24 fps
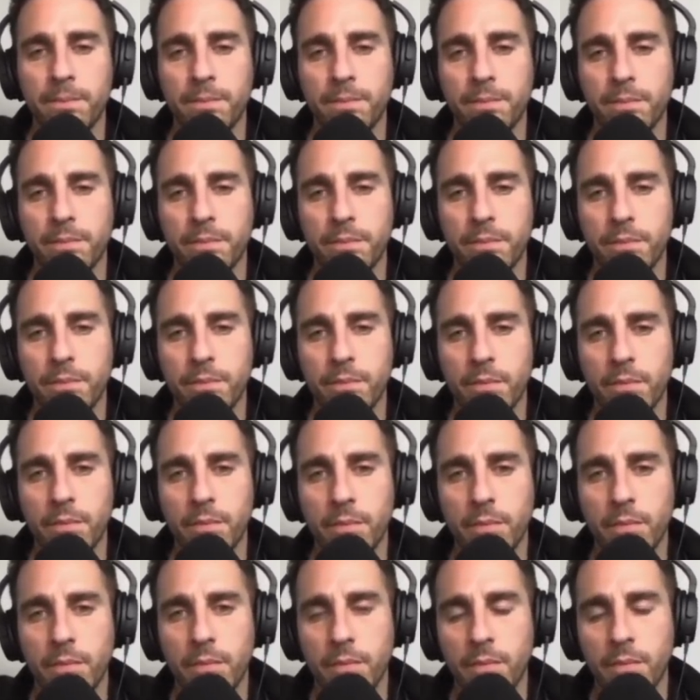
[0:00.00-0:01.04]

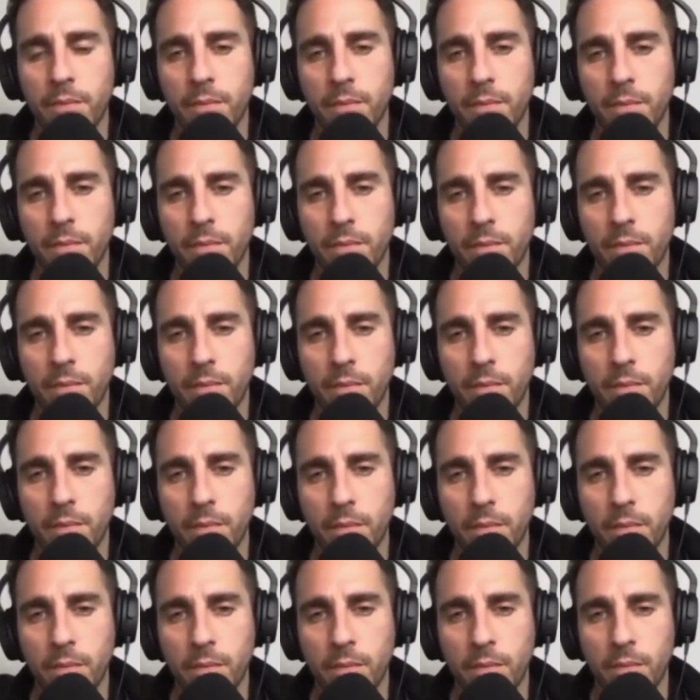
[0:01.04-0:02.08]

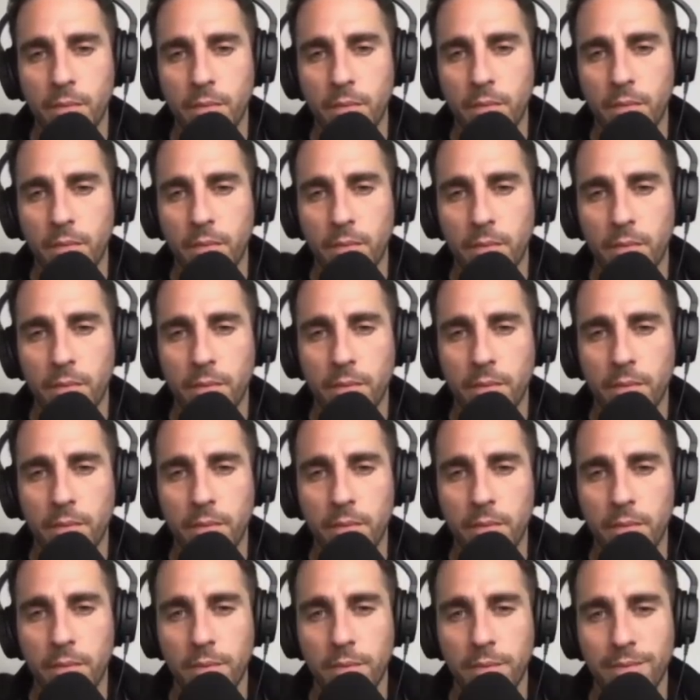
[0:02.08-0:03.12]

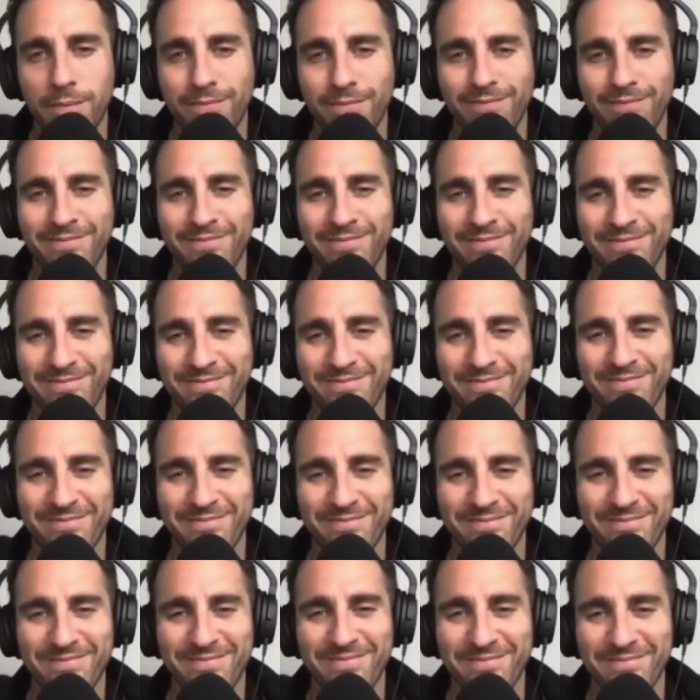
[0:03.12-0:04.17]

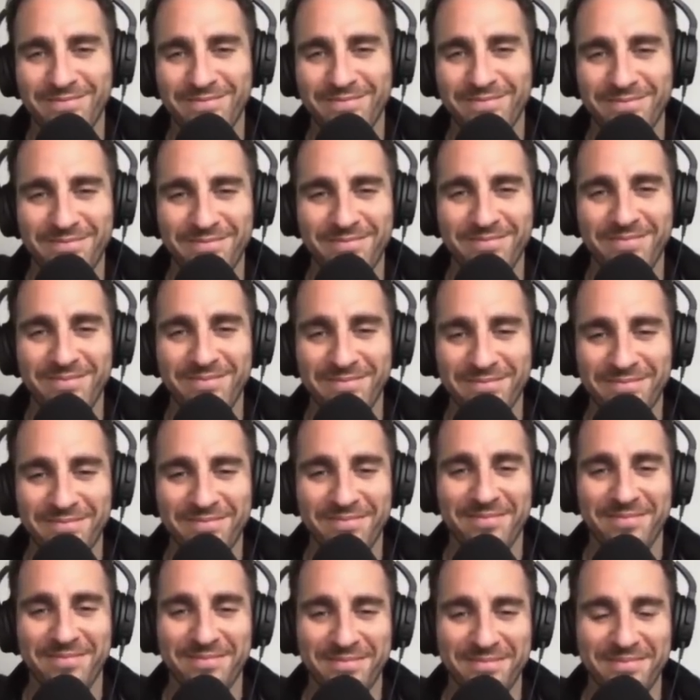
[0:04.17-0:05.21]

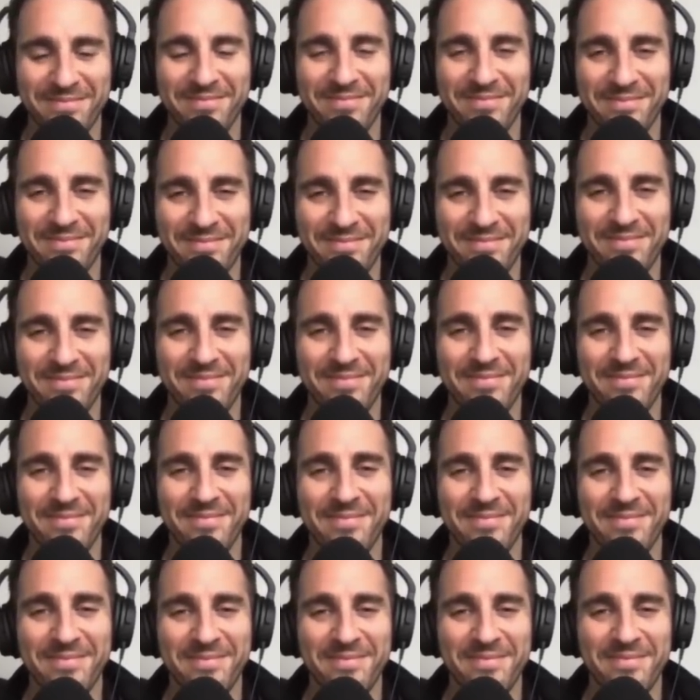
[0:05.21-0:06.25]

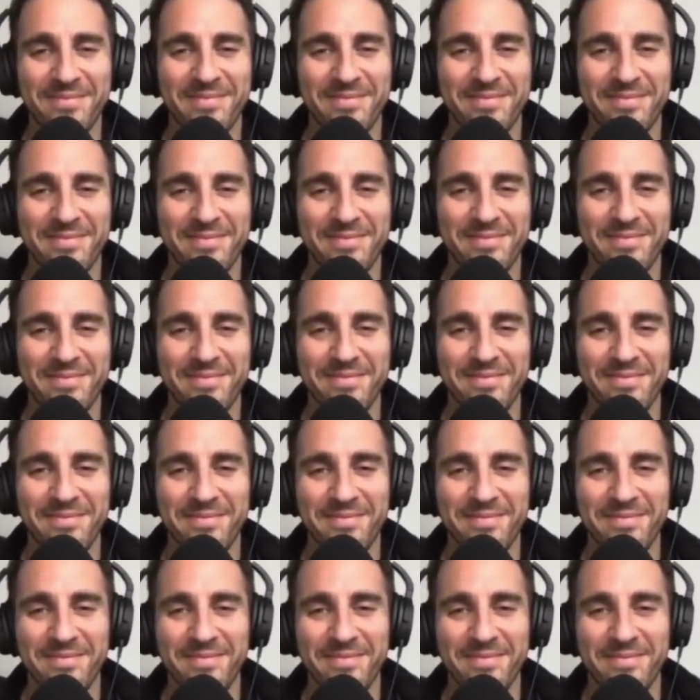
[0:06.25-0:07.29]

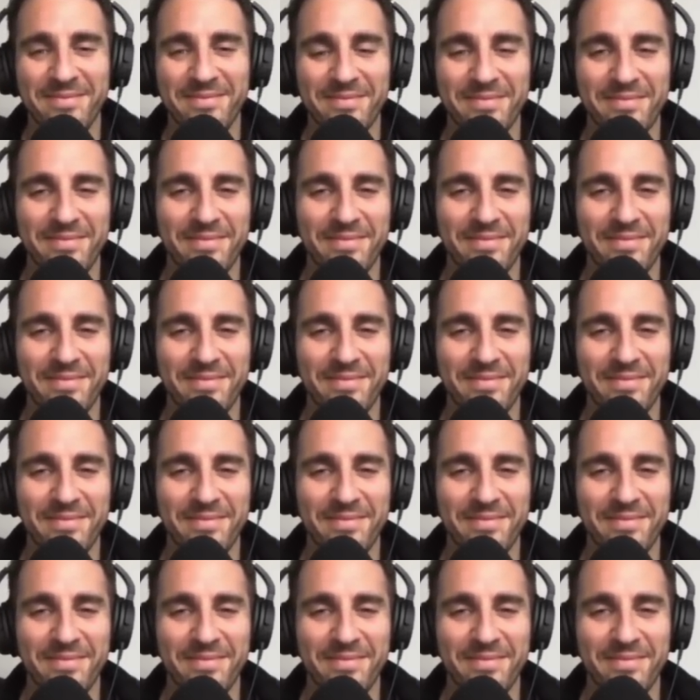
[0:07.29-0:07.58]
No words are spoken by the person on screen.